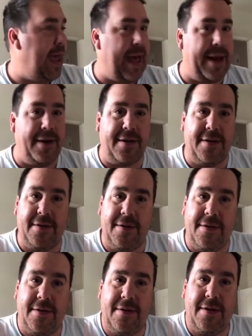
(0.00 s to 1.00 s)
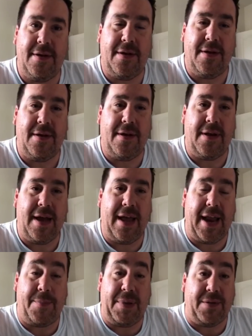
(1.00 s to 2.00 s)
and
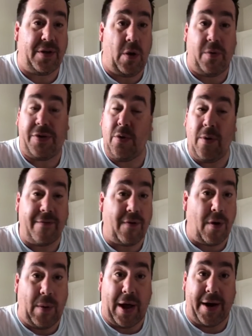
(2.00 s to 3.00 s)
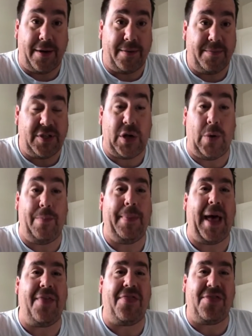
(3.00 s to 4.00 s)
and I'd be able to go with whoever I wanted. So
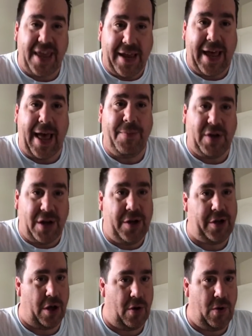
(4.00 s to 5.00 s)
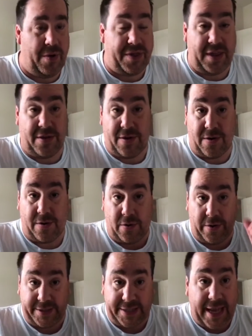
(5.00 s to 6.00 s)
I think I'm going to go with either
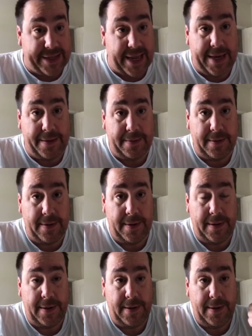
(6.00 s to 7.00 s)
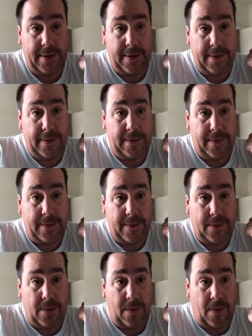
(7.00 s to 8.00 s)
Chris Zaldain
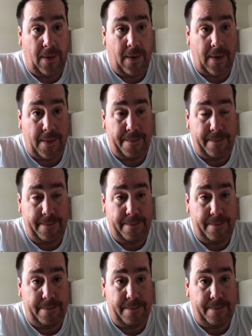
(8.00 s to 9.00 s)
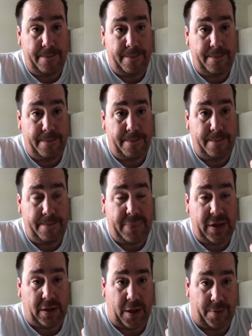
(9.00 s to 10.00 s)
or
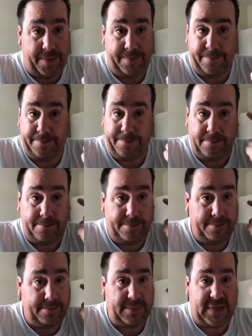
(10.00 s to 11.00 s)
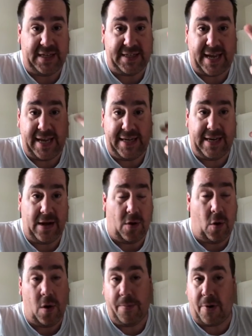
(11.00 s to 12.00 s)
Bill Lowen because I
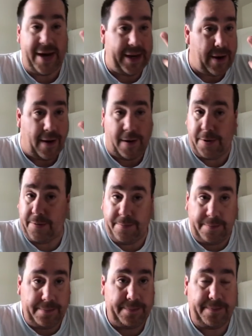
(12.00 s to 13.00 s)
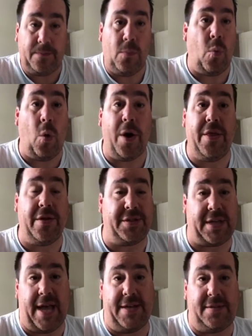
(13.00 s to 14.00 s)
or Brandon Card, one of
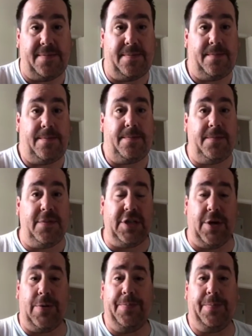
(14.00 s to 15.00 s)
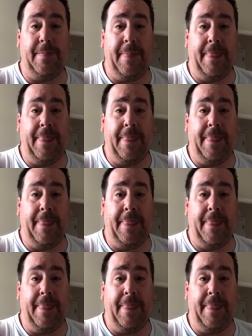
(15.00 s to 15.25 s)
those guys. So